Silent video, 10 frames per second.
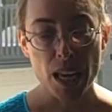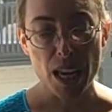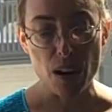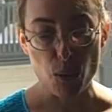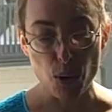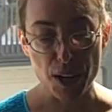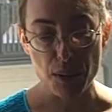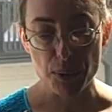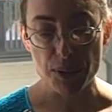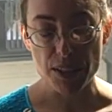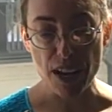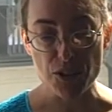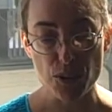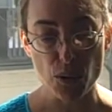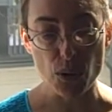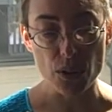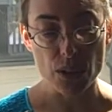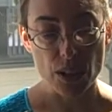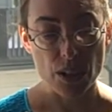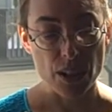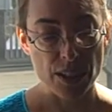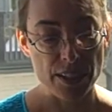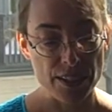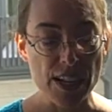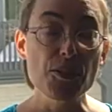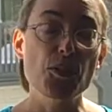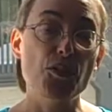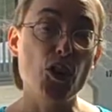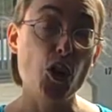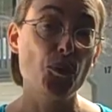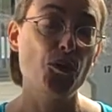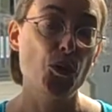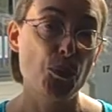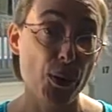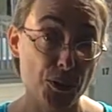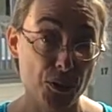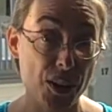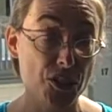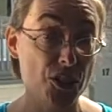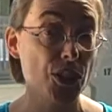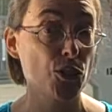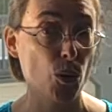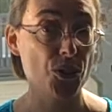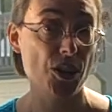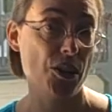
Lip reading: and I'm working with the National Center for Home Food Preservation in Georgia